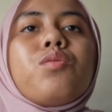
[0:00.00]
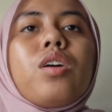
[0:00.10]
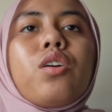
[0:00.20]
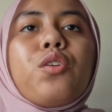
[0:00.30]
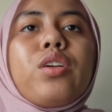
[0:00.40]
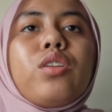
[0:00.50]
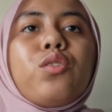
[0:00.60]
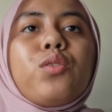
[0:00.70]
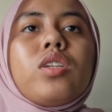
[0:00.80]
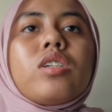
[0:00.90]
we are going
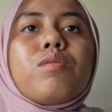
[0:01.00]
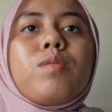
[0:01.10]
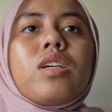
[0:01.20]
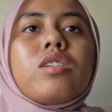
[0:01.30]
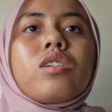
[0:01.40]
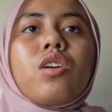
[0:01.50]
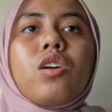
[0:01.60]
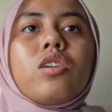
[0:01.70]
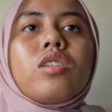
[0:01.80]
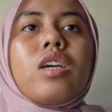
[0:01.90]
to display scores